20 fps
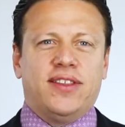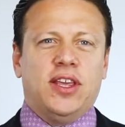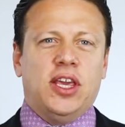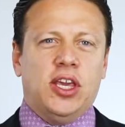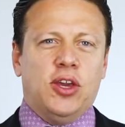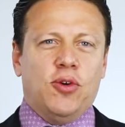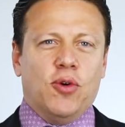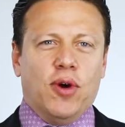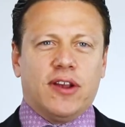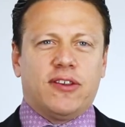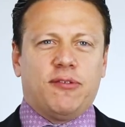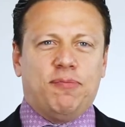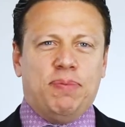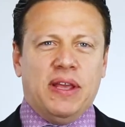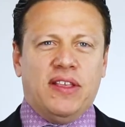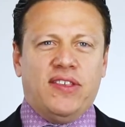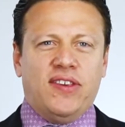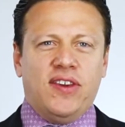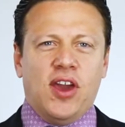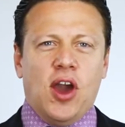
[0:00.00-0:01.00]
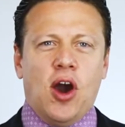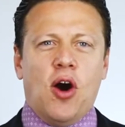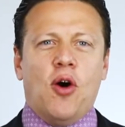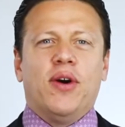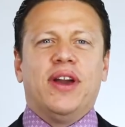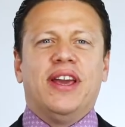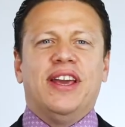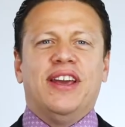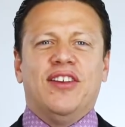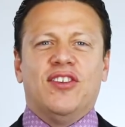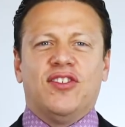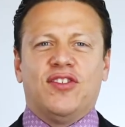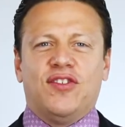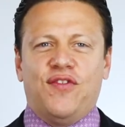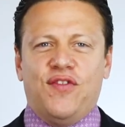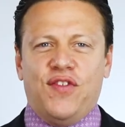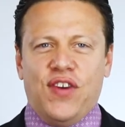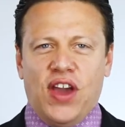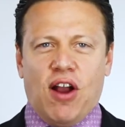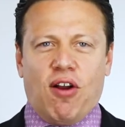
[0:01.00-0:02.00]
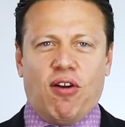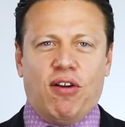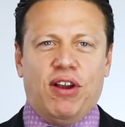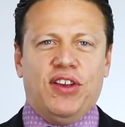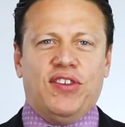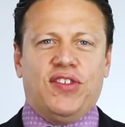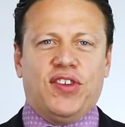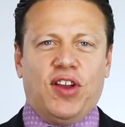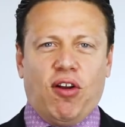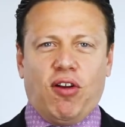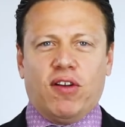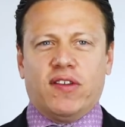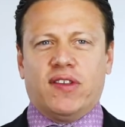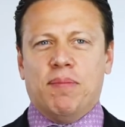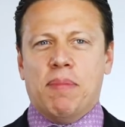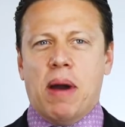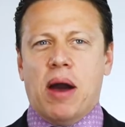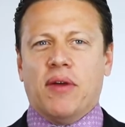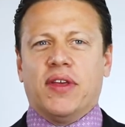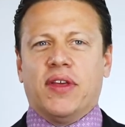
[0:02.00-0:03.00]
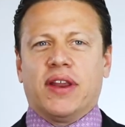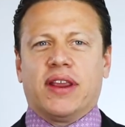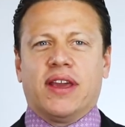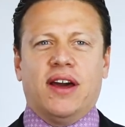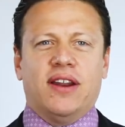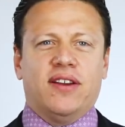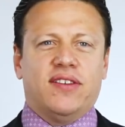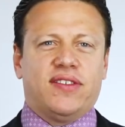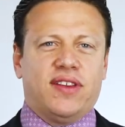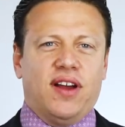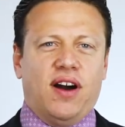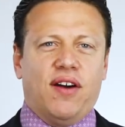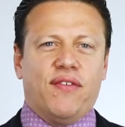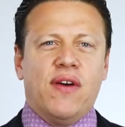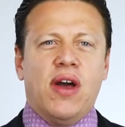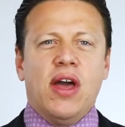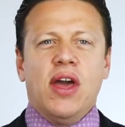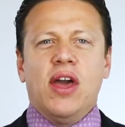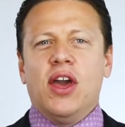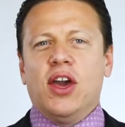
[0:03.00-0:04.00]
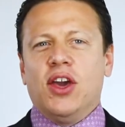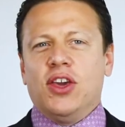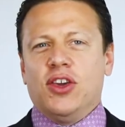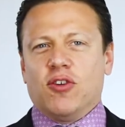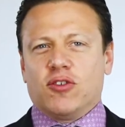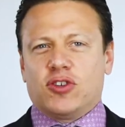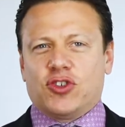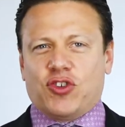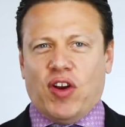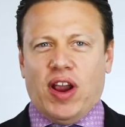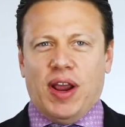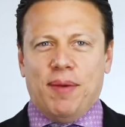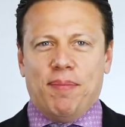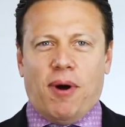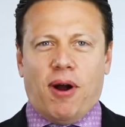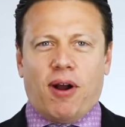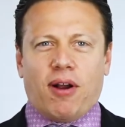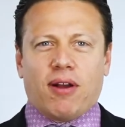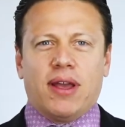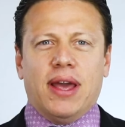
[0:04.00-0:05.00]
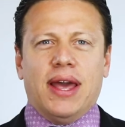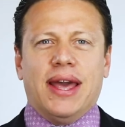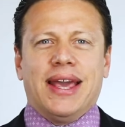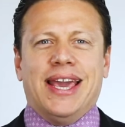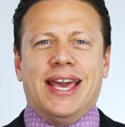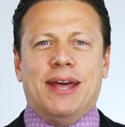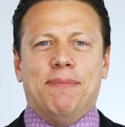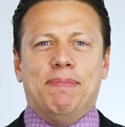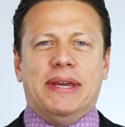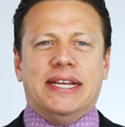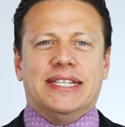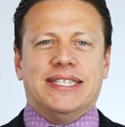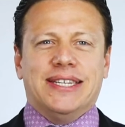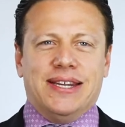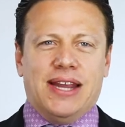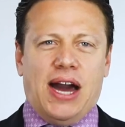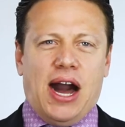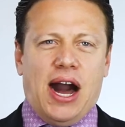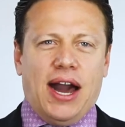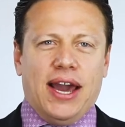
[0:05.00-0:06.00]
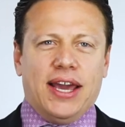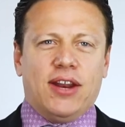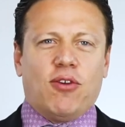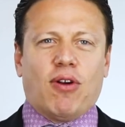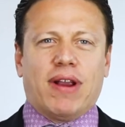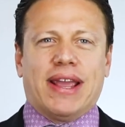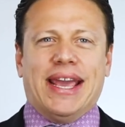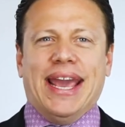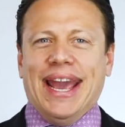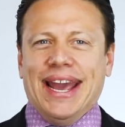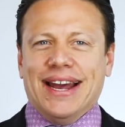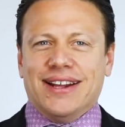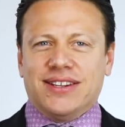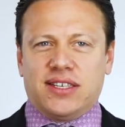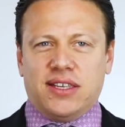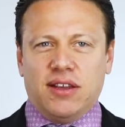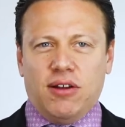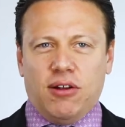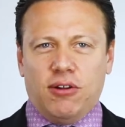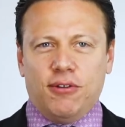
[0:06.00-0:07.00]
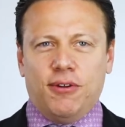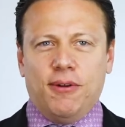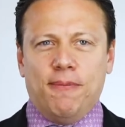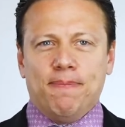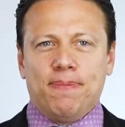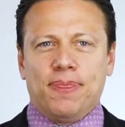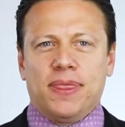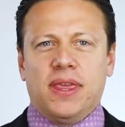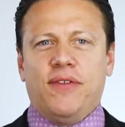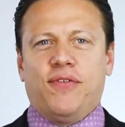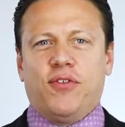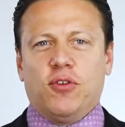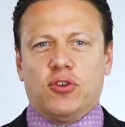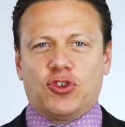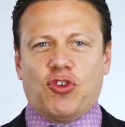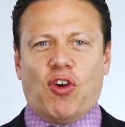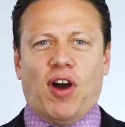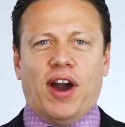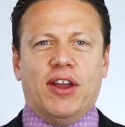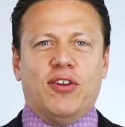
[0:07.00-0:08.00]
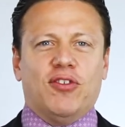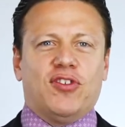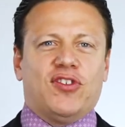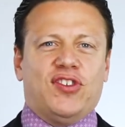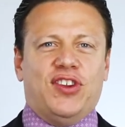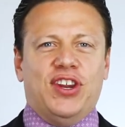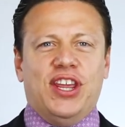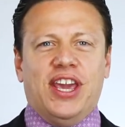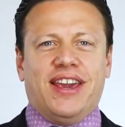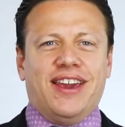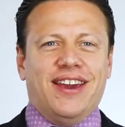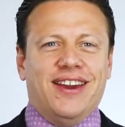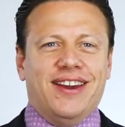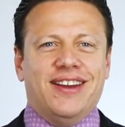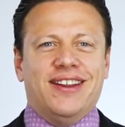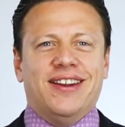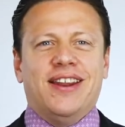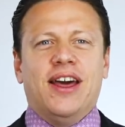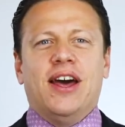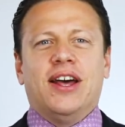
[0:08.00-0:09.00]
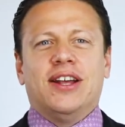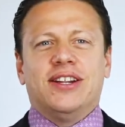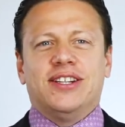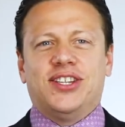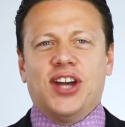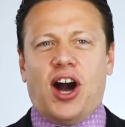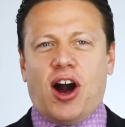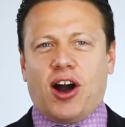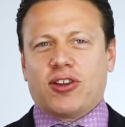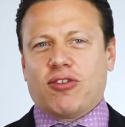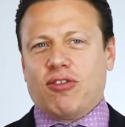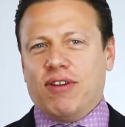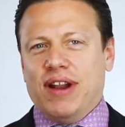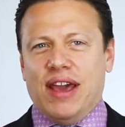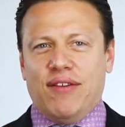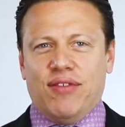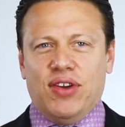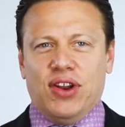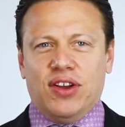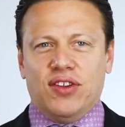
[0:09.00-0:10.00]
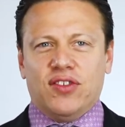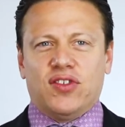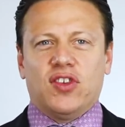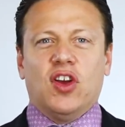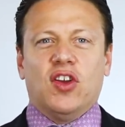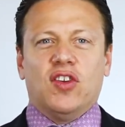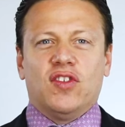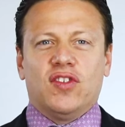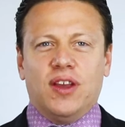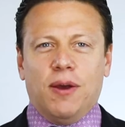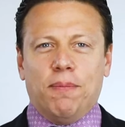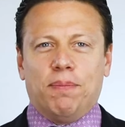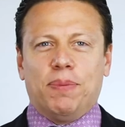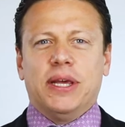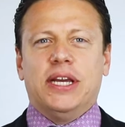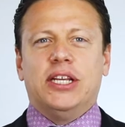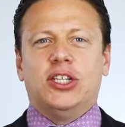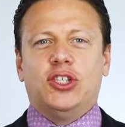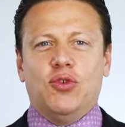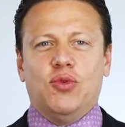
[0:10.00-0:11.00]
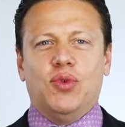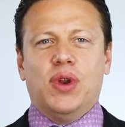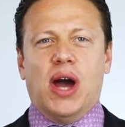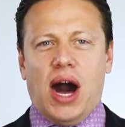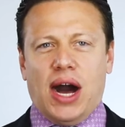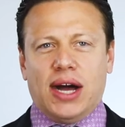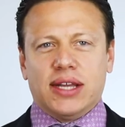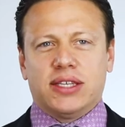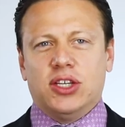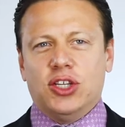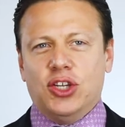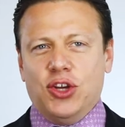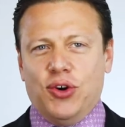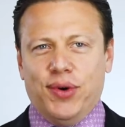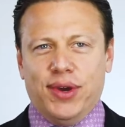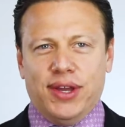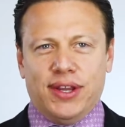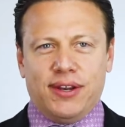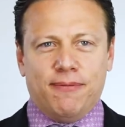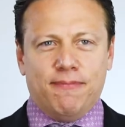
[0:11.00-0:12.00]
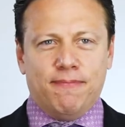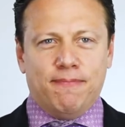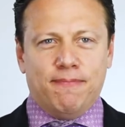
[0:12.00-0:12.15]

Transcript: the USPTO is very serious about that kind of stuff. Your trademark can be denied or canceled if you try to sneak in doctored evidence. Simply do not do it.